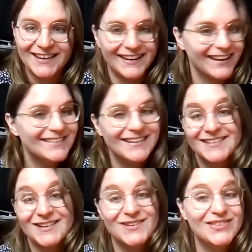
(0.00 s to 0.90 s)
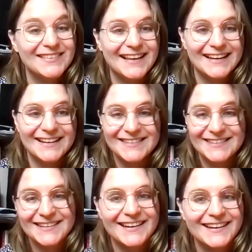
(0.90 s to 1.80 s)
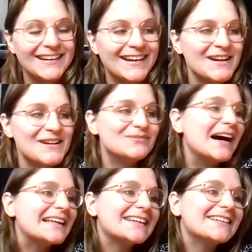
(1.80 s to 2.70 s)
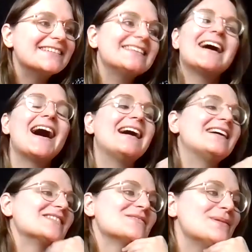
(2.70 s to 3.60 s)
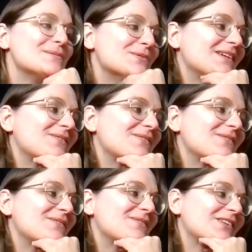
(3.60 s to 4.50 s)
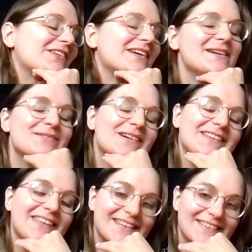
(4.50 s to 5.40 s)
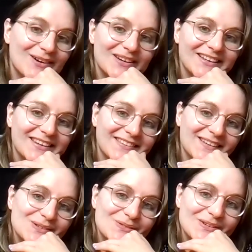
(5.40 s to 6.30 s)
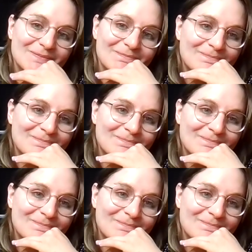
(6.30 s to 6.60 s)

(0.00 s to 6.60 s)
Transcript: And I don't know if there's any artistic value in that or if people would even agree, but that's how it went.